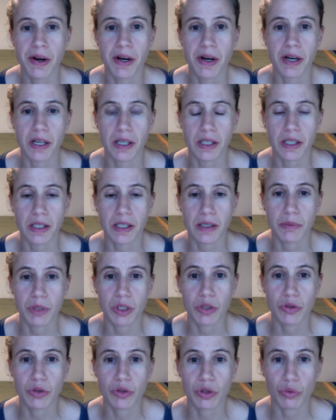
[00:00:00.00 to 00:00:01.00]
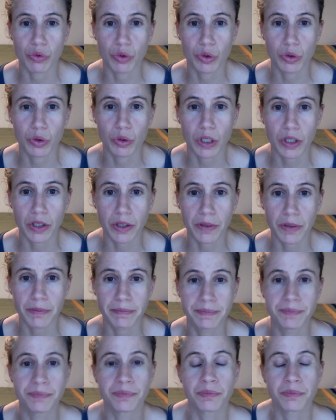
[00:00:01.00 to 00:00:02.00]
Use a ruler.
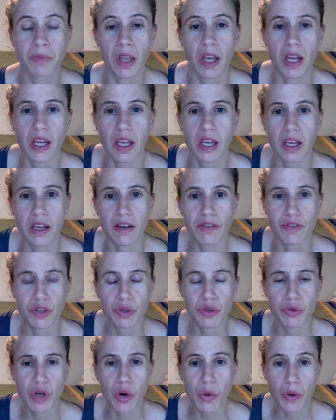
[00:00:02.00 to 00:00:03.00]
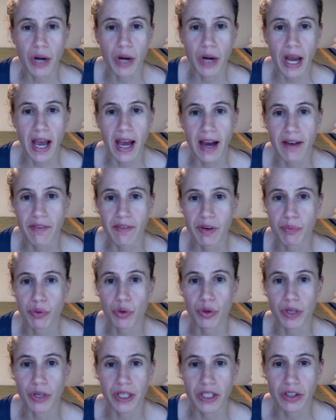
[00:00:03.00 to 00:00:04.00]
If you don't have a
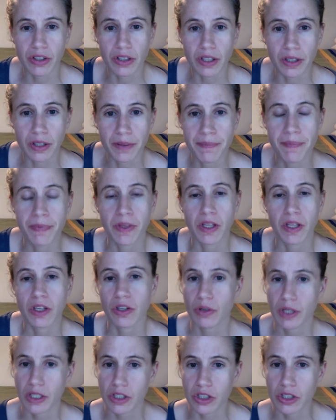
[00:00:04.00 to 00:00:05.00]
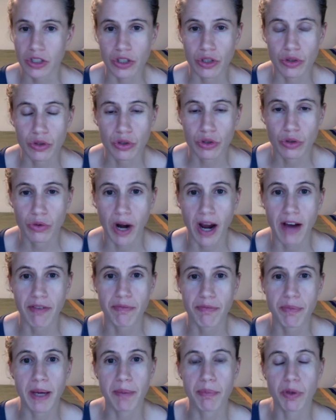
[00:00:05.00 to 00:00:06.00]
printer, you can just use graph
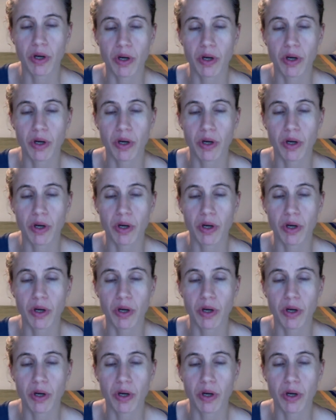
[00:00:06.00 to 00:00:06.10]
paper